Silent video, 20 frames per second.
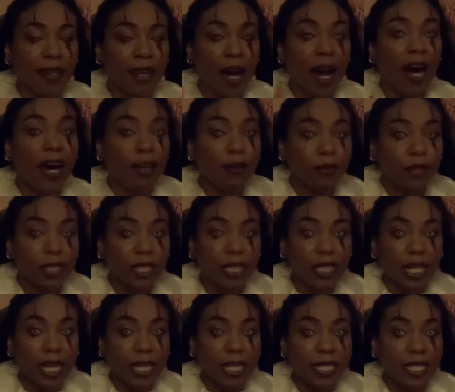I really
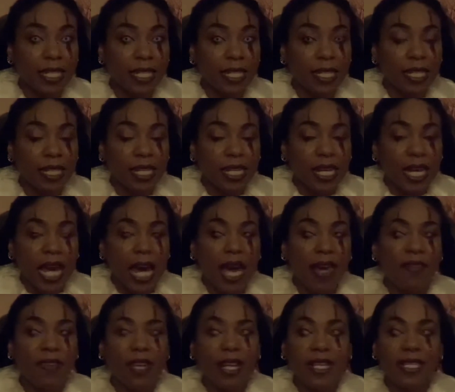liked it.
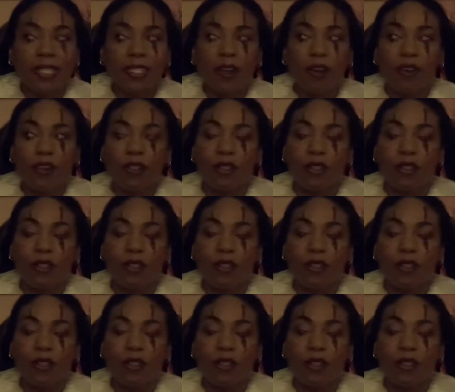And then I started